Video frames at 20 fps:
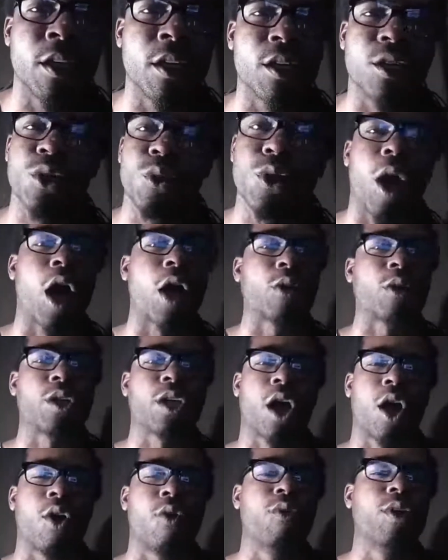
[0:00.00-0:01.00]
You
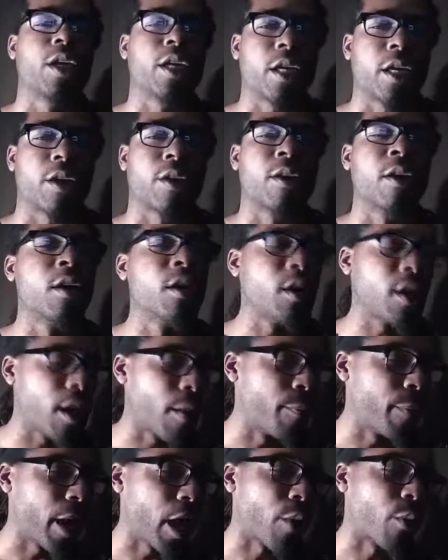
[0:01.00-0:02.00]
only over here,
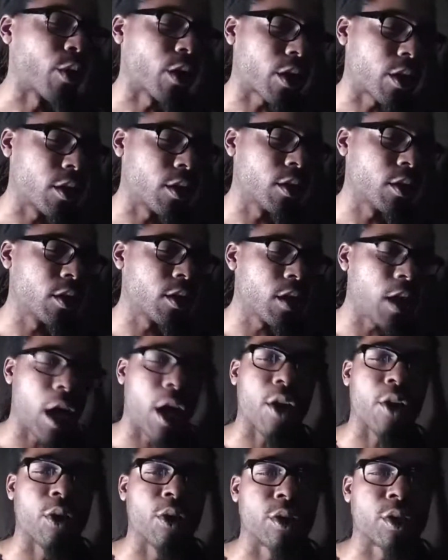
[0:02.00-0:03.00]
America. I
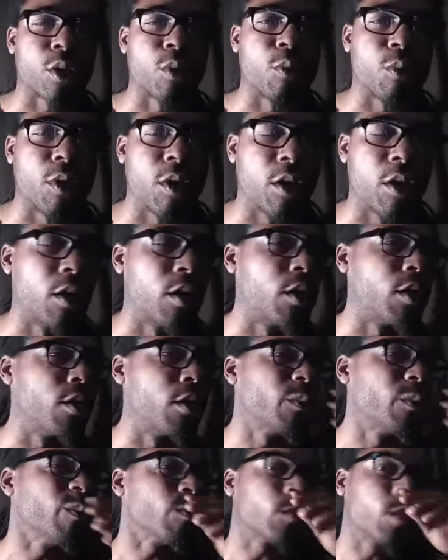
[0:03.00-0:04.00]
heard some
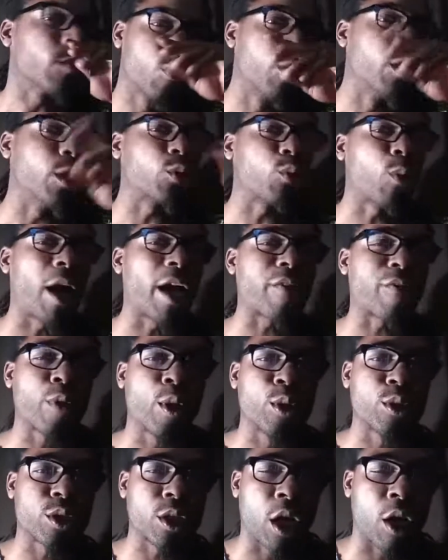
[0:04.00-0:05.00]
rich white
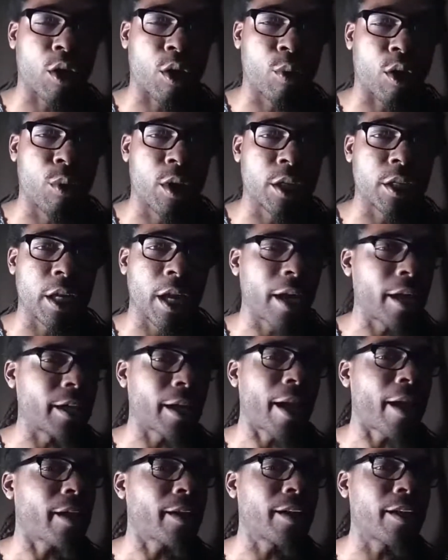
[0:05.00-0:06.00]
folks talking one day, and
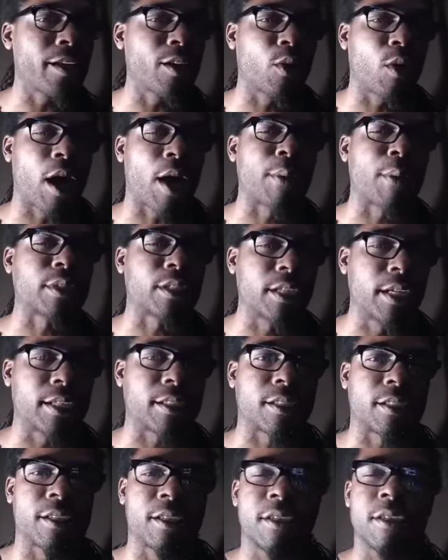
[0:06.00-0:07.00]
I ain't even know I was
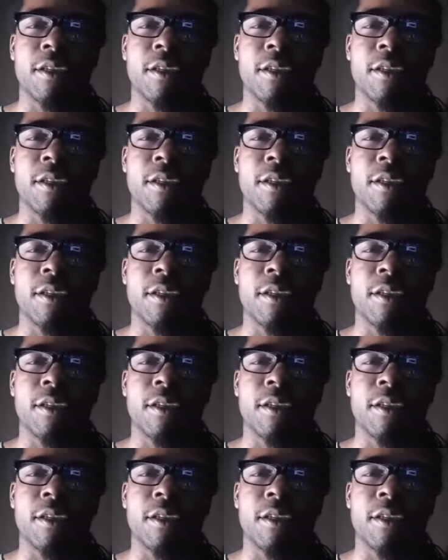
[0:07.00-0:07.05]
listening.